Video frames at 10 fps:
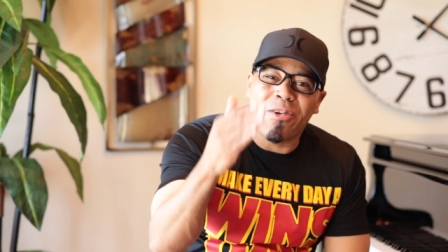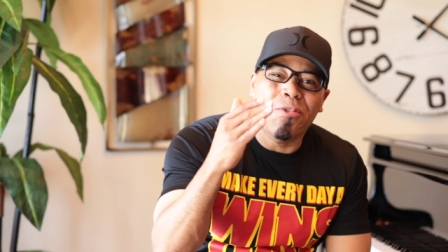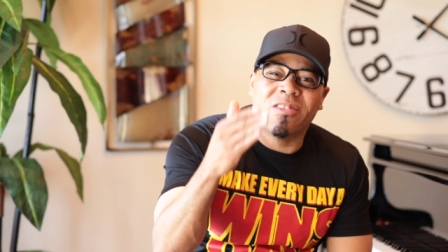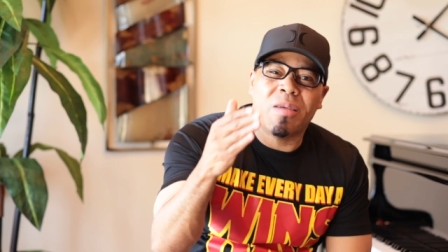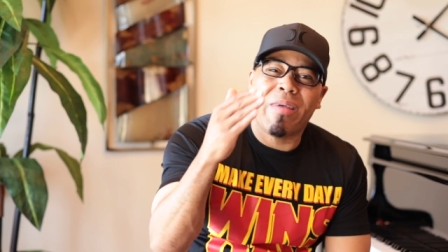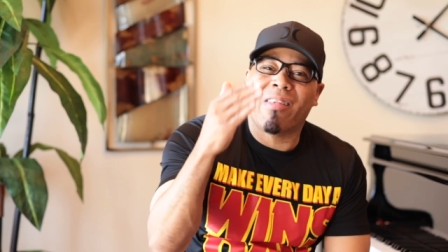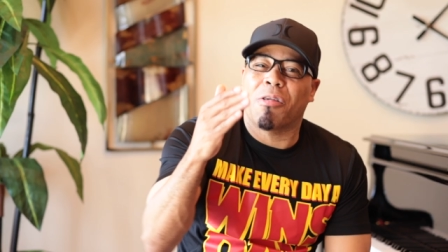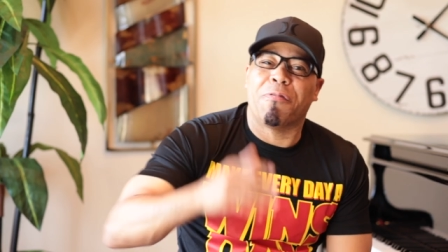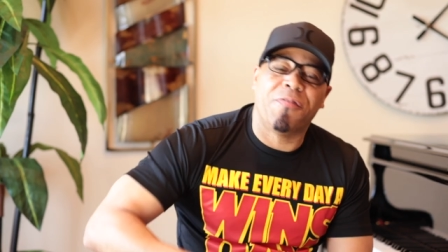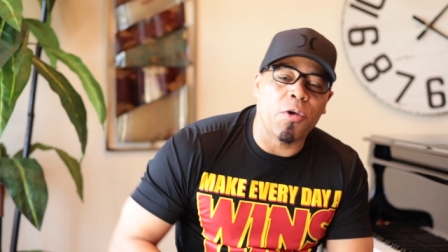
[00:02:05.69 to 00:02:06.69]
and use them
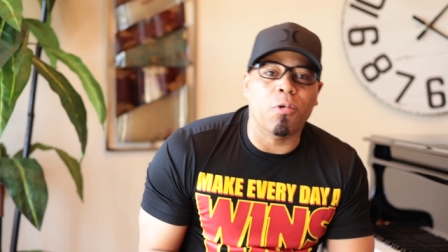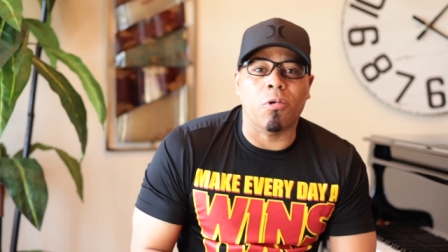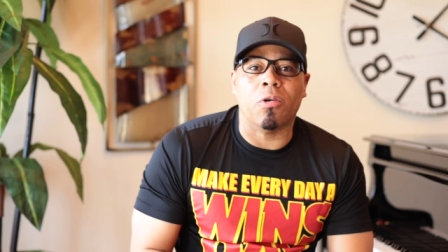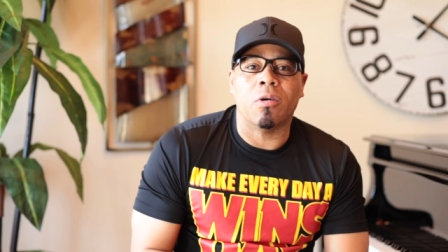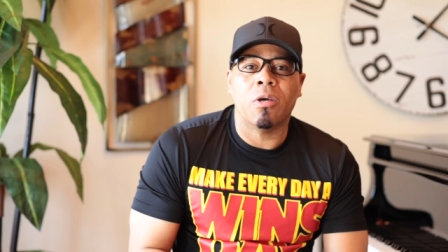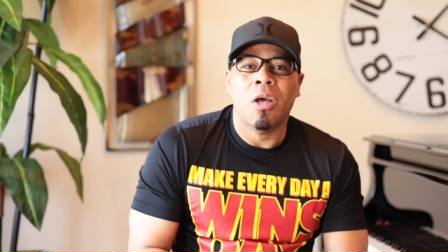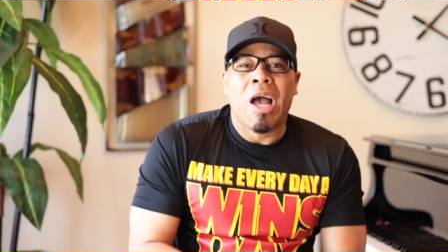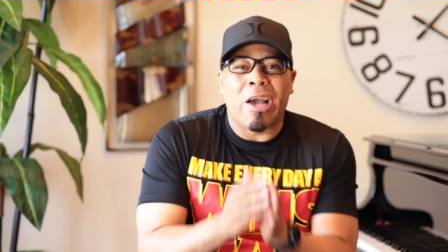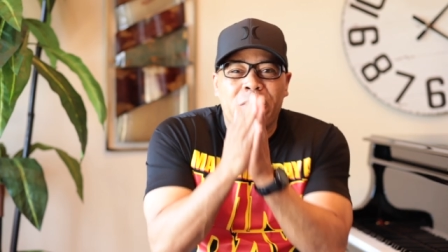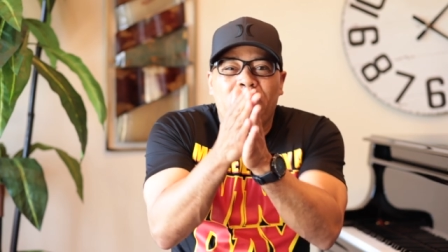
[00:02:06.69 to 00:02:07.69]
as the fuel?
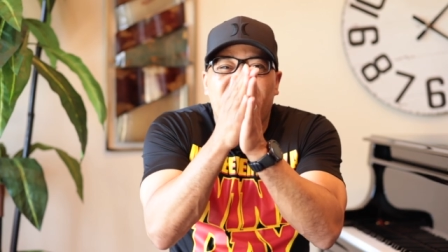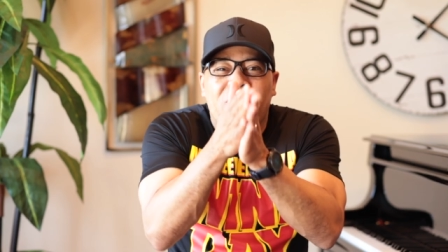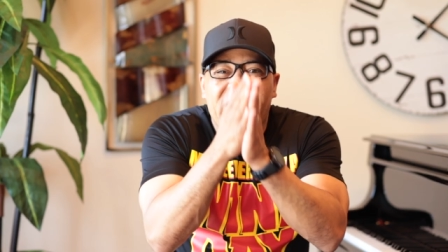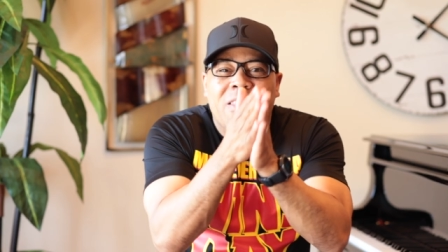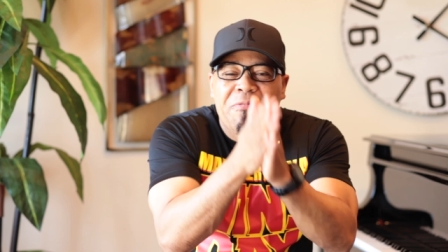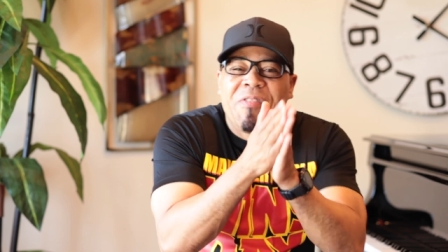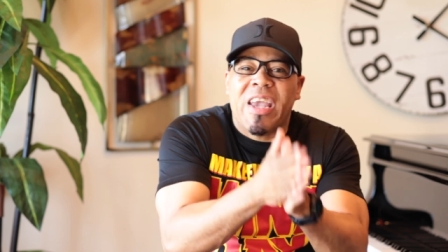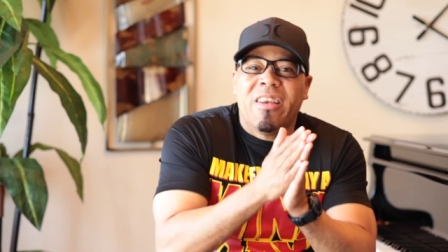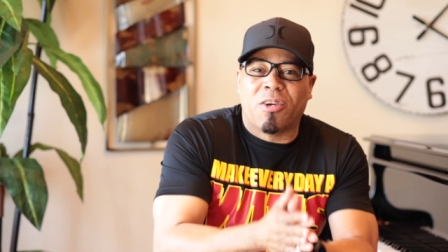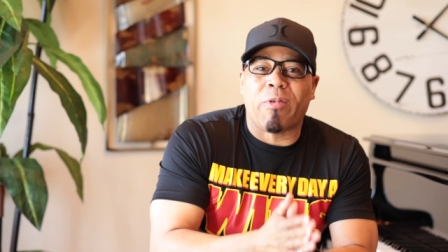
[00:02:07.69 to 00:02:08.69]
or use them as a
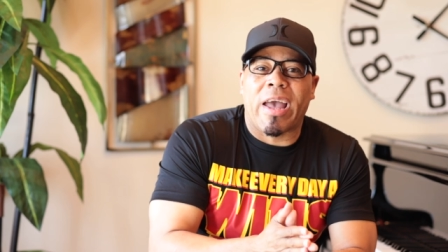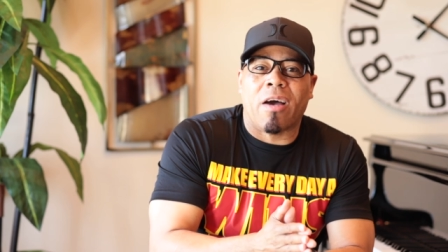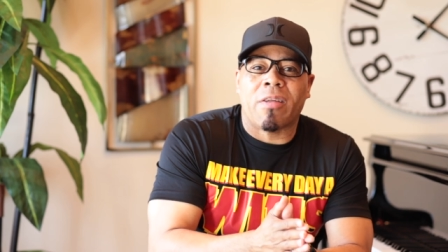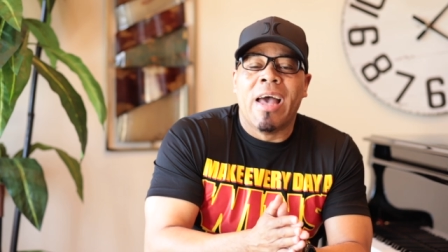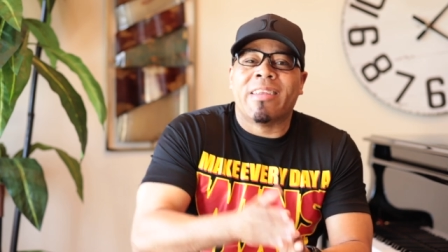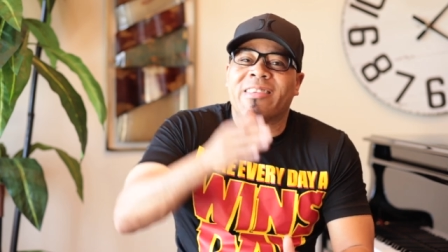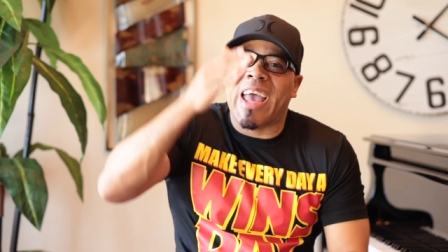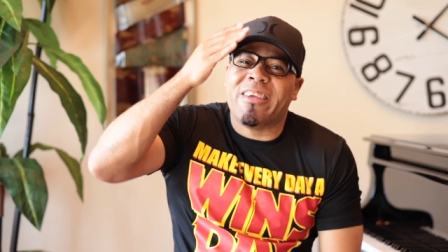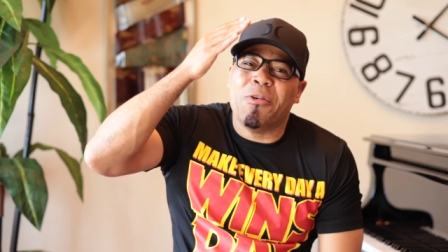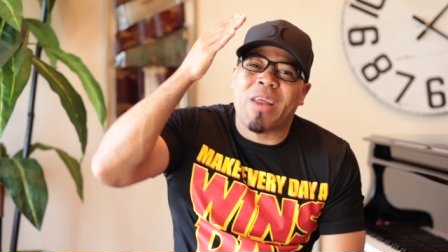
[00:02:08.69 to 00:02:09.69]
feeding ground to
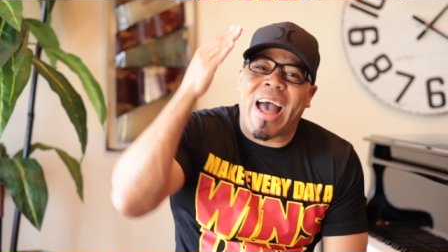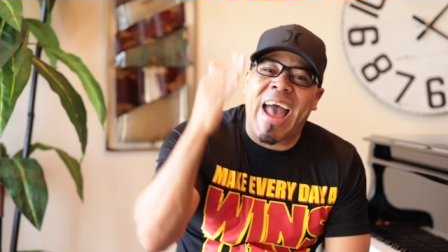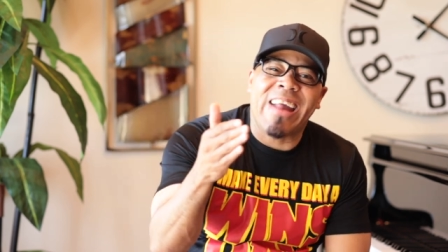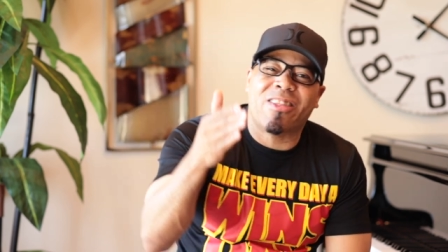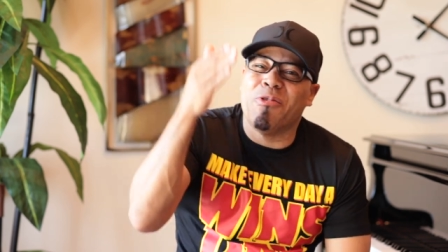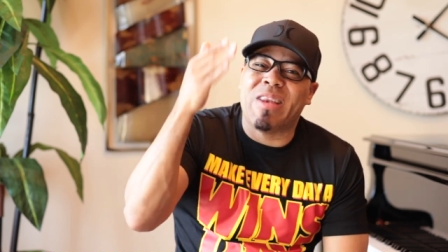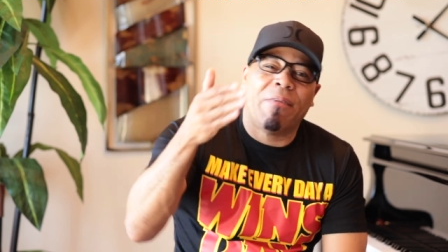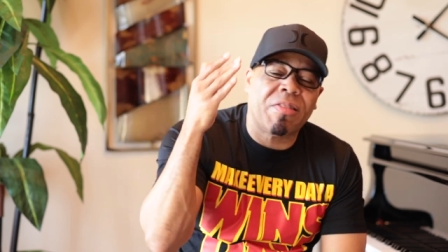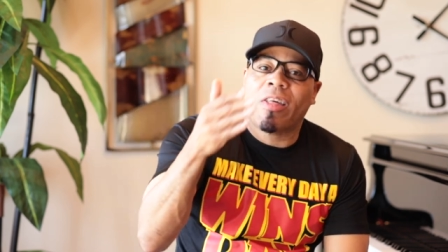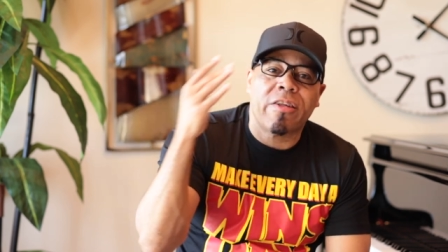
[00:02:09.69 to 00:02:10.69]
take you to heights you
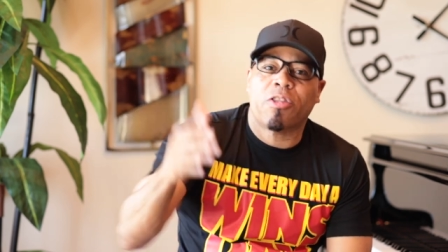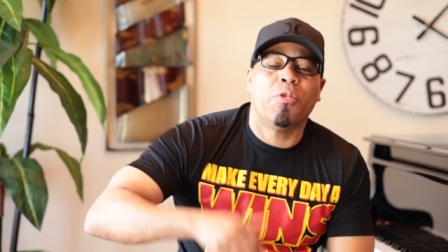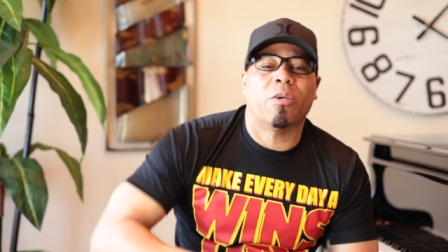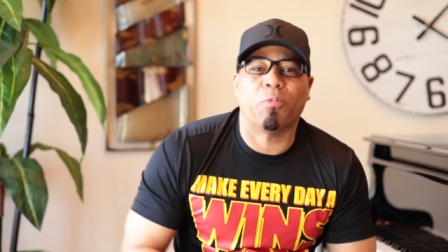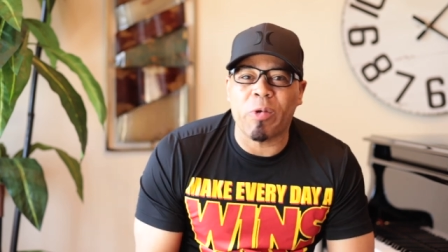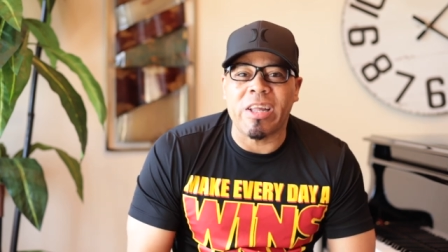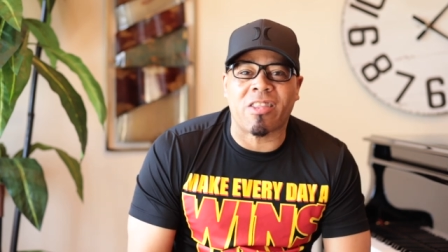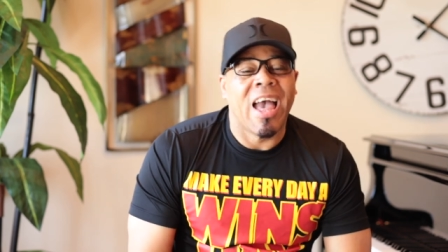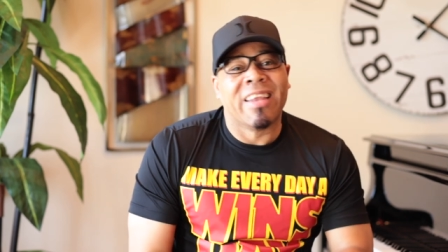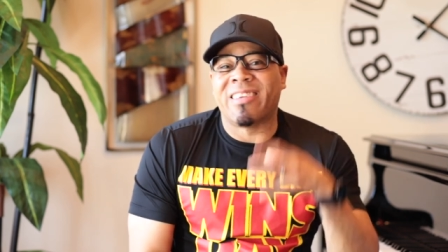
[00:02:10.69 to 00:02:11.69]
never thought you could
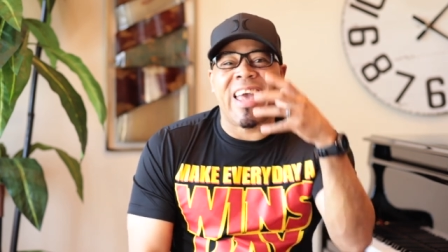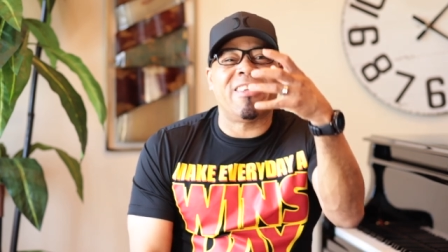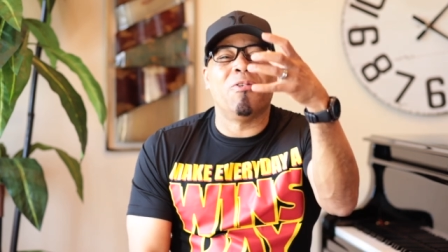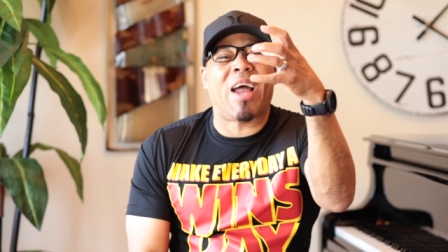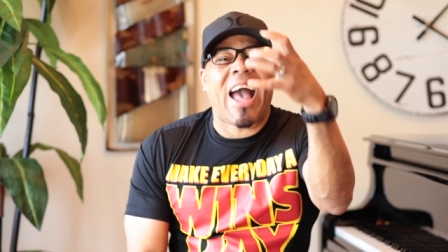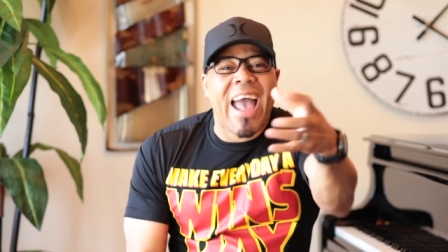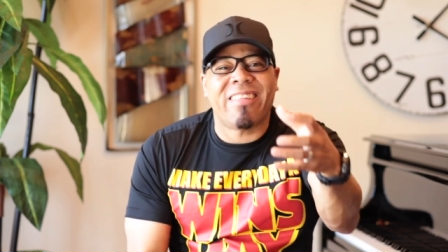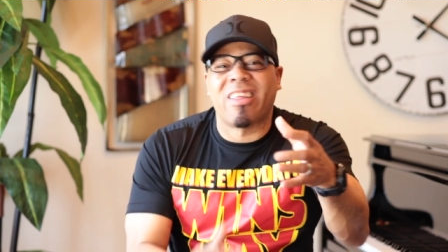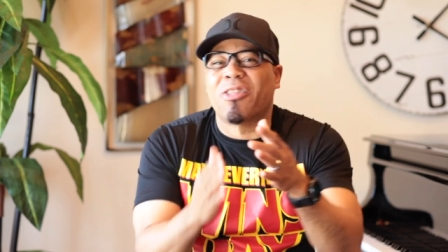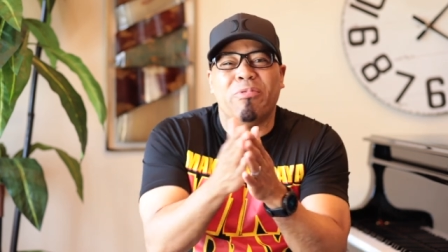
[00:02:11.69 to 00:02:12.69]
reach, to take you to
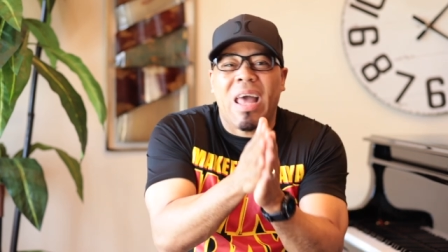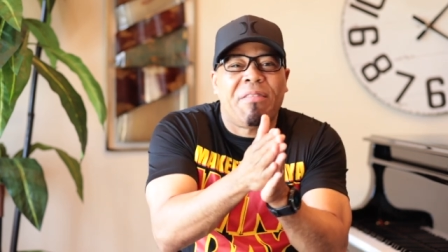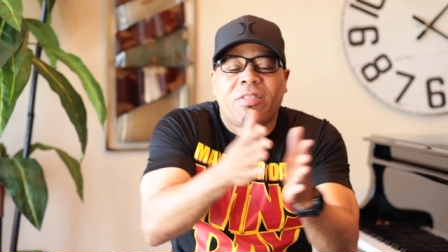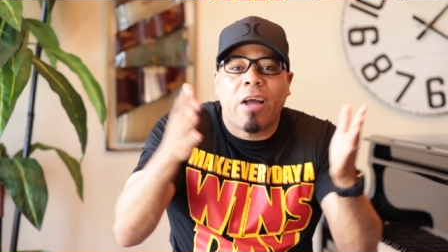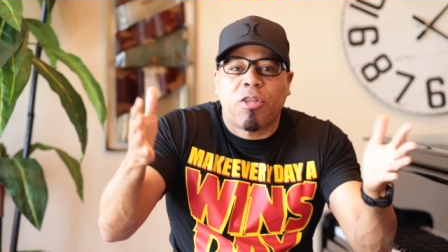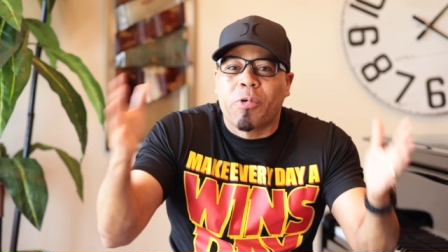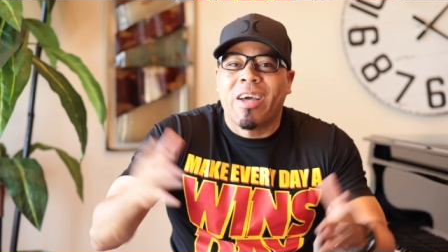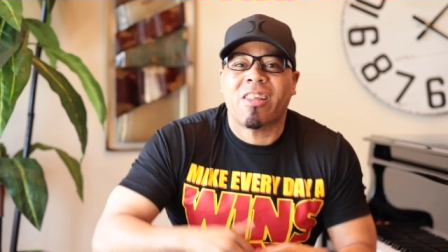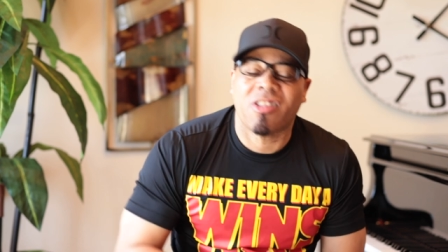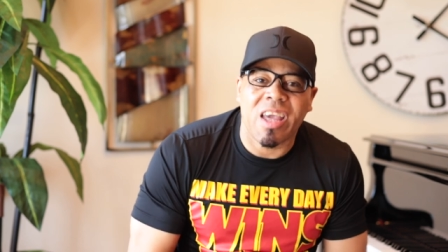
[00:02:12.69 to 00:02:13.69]
heights that you never thought you
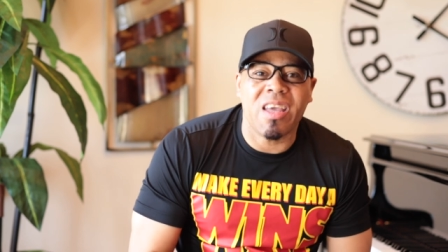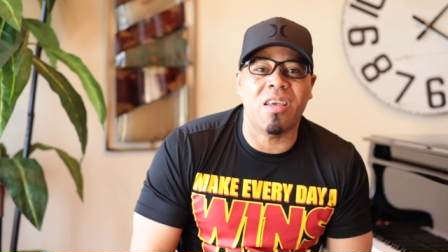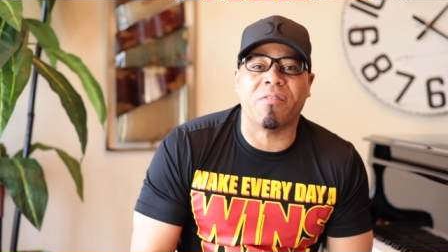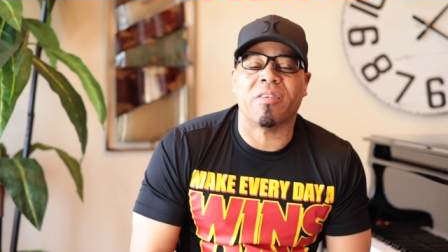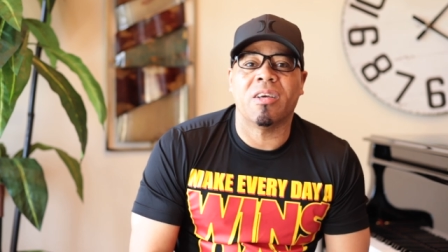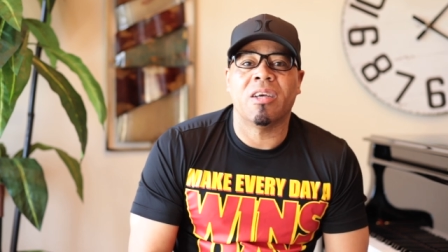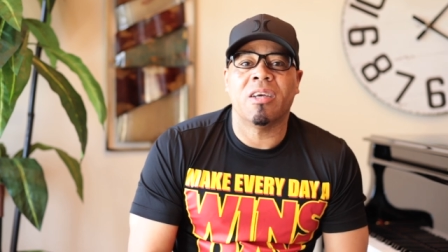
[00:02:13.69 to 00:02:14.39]
could achieve.